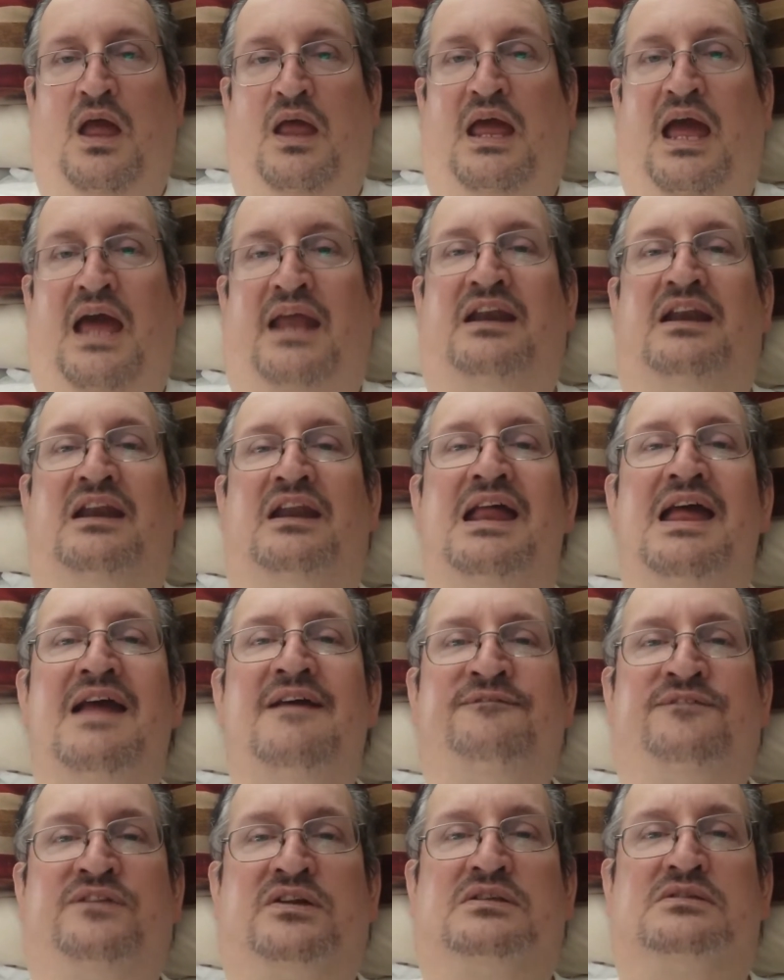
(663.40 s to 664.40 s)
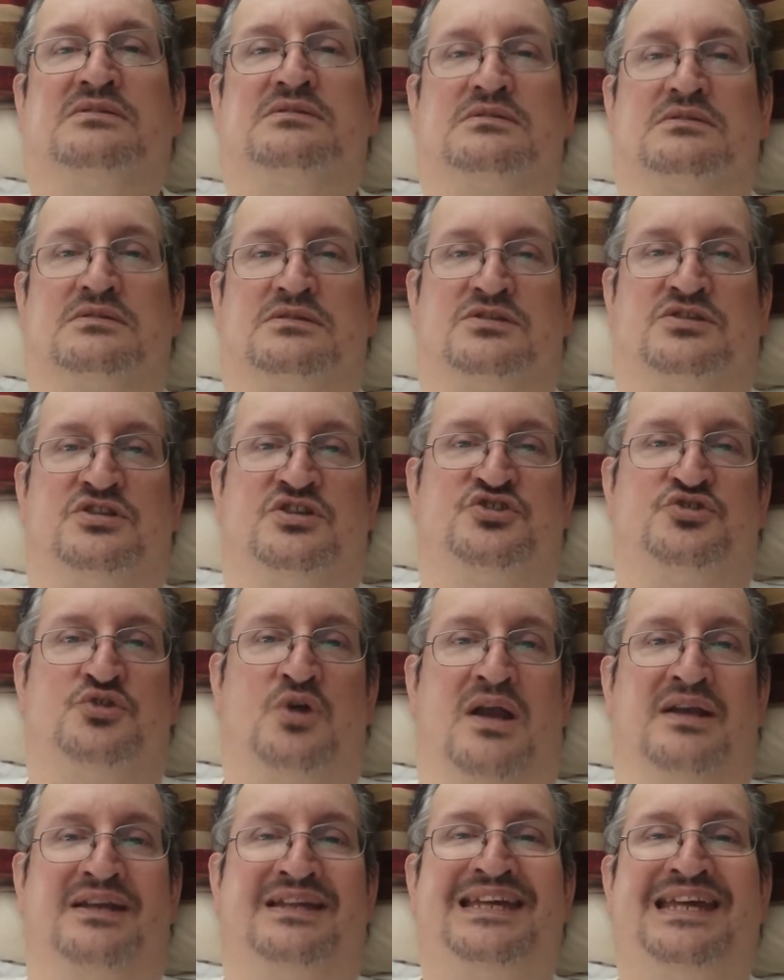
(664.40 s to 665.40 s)
And in an effort to try
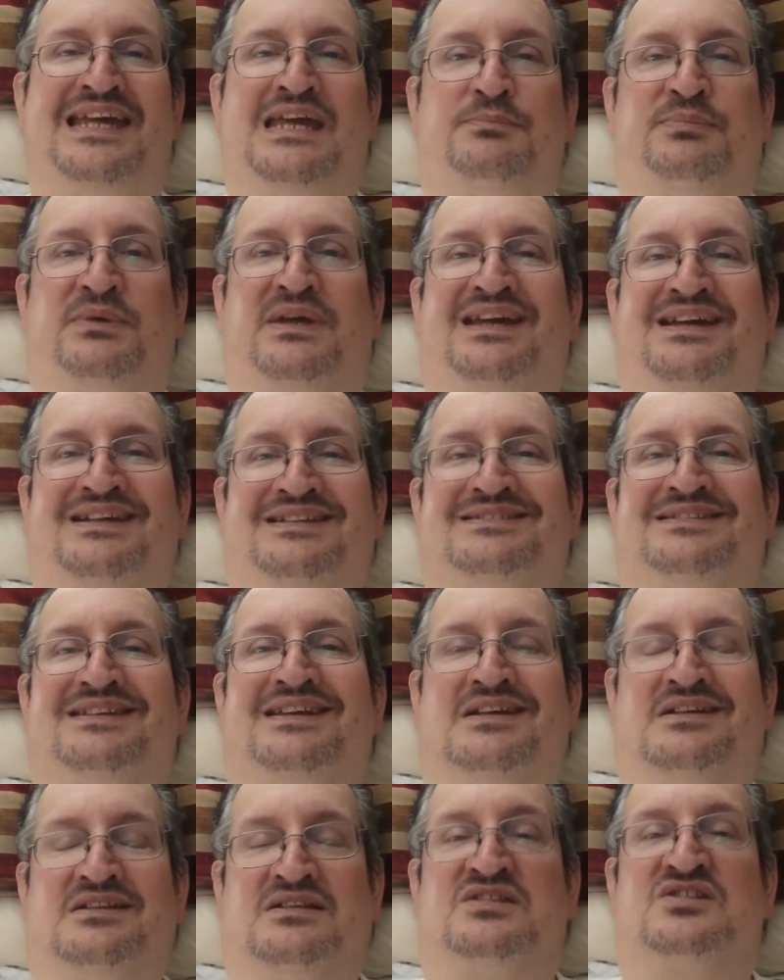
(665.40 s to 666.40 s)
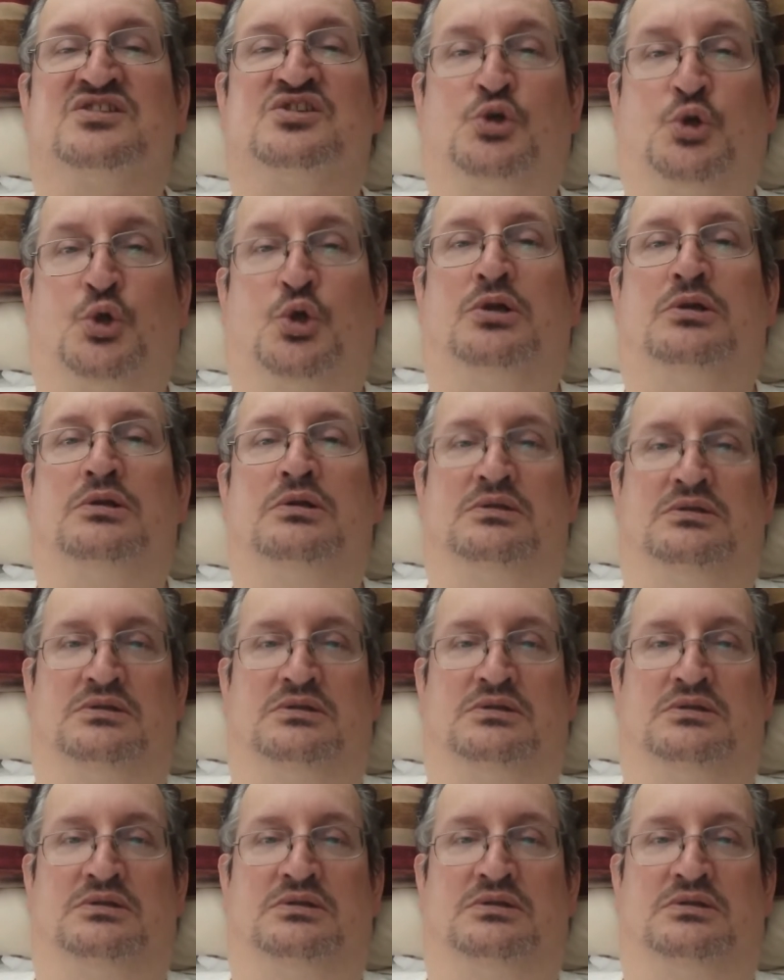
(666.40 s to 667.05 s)
and keep kids in school,